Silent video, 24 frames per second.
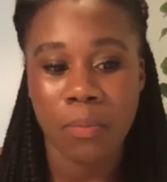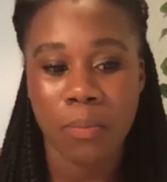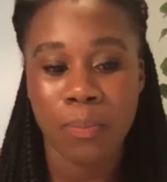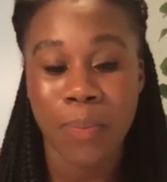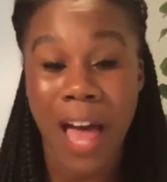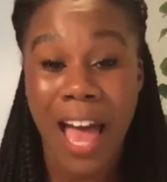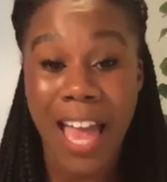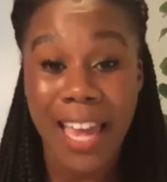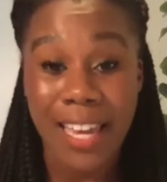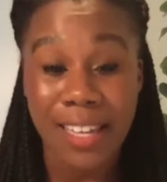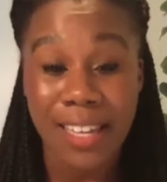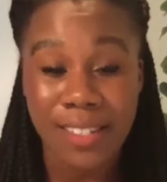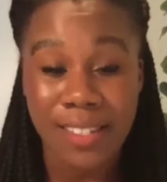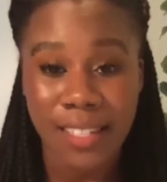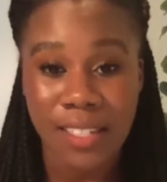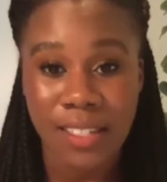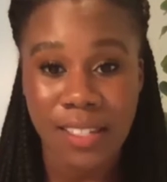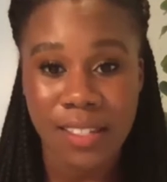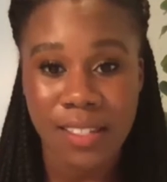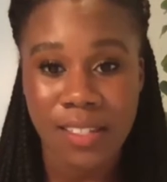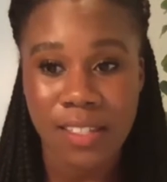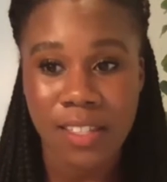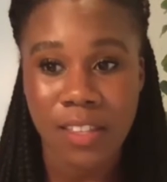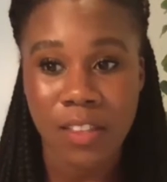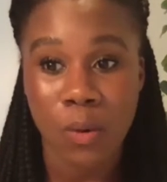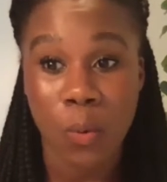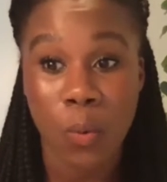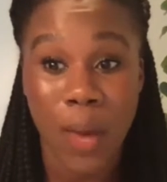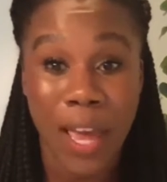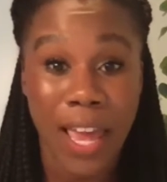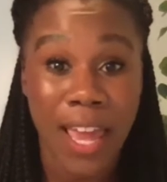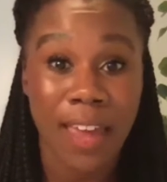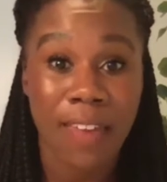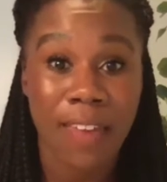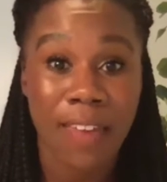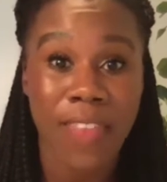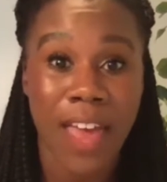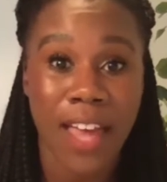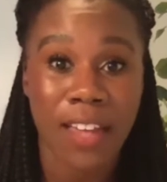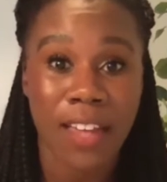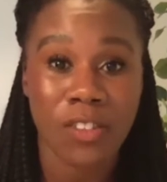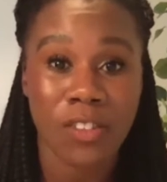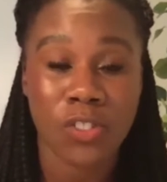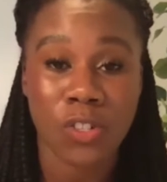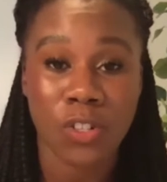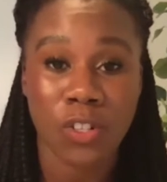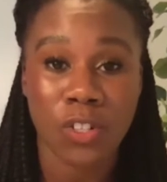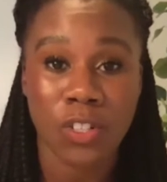biases the way that
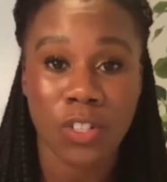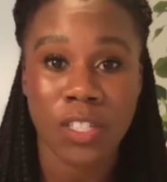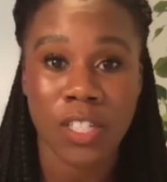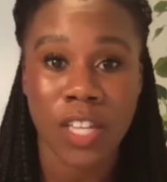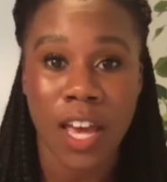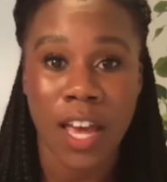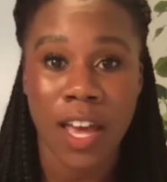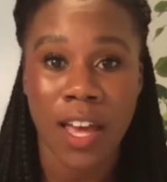certain